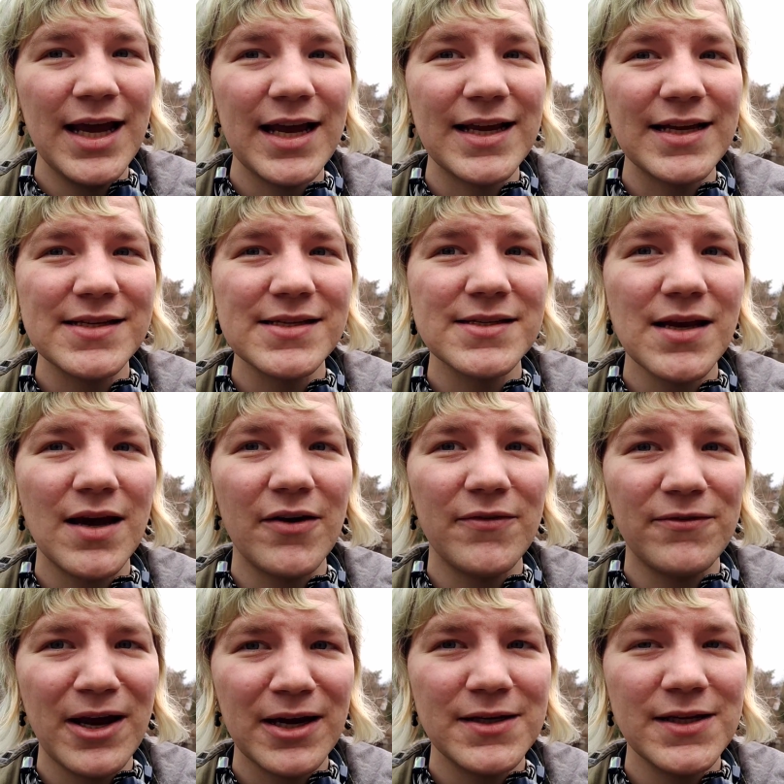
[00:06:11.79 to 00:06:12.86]
is
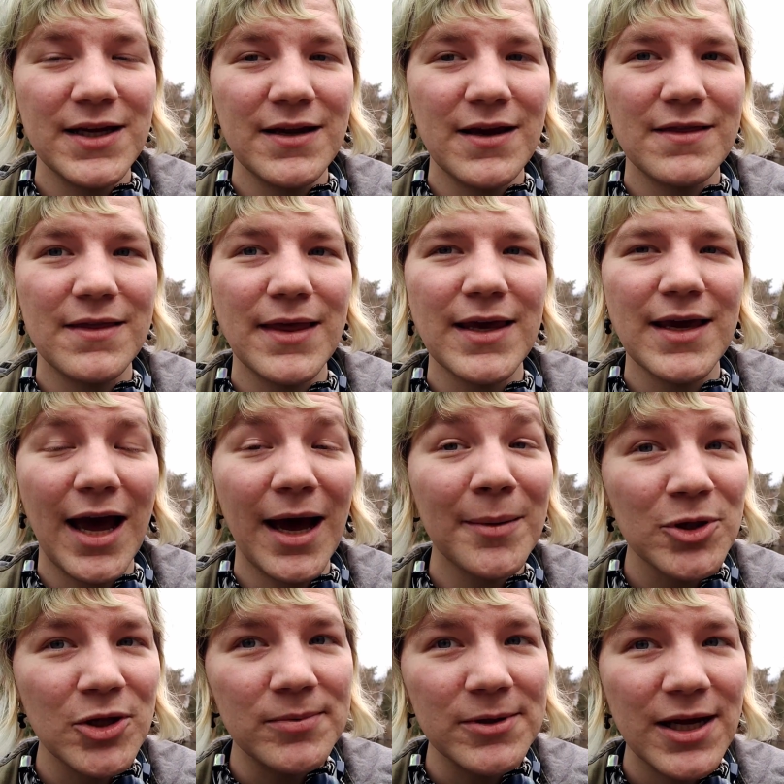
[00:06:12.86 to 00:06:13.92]
affecting the
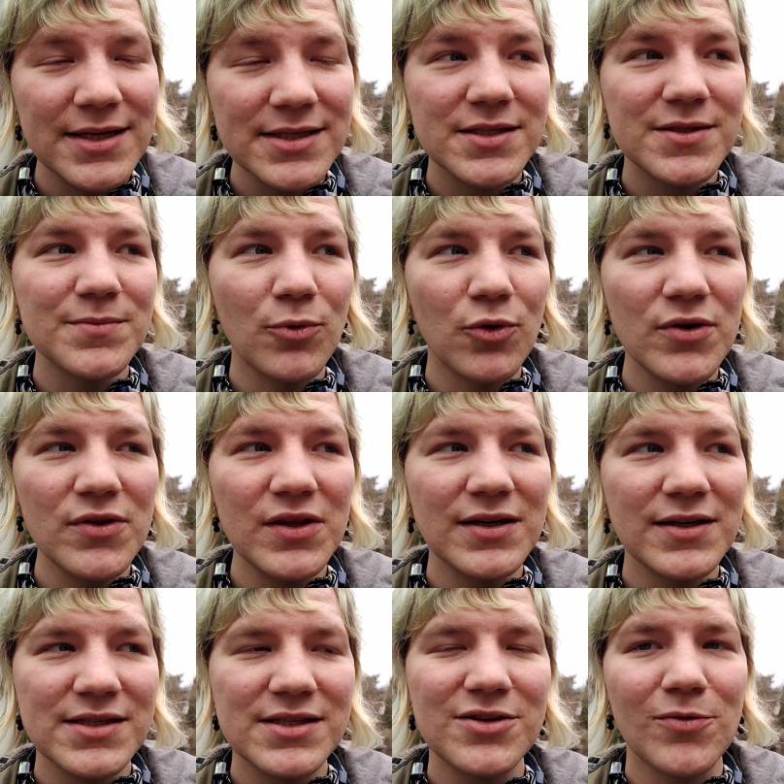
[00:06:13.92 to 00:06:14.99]
amyloplasts more than
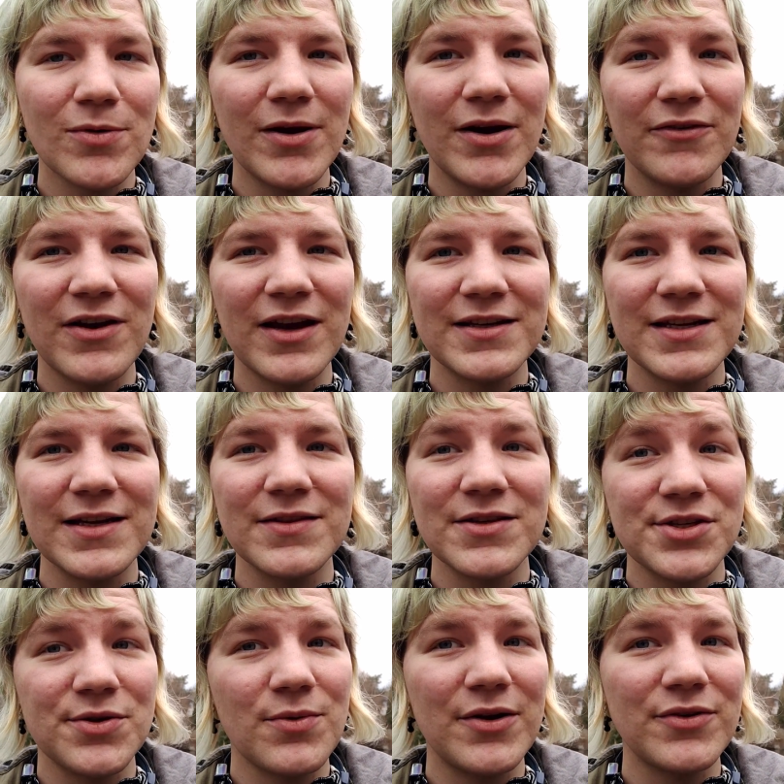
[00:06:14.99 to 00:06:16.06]
it's affecting the
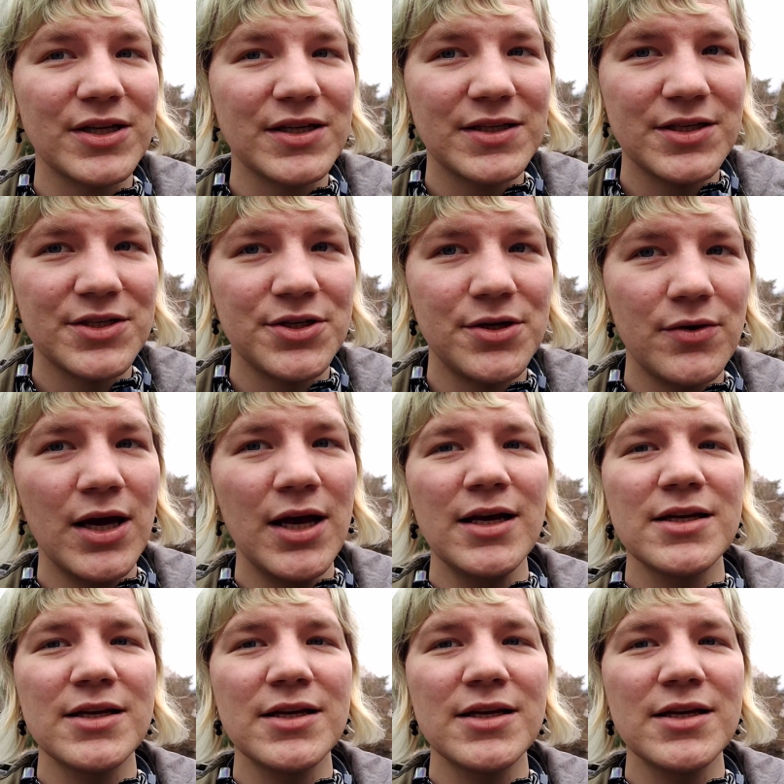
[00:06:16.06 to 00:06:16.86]
surrounding tissue.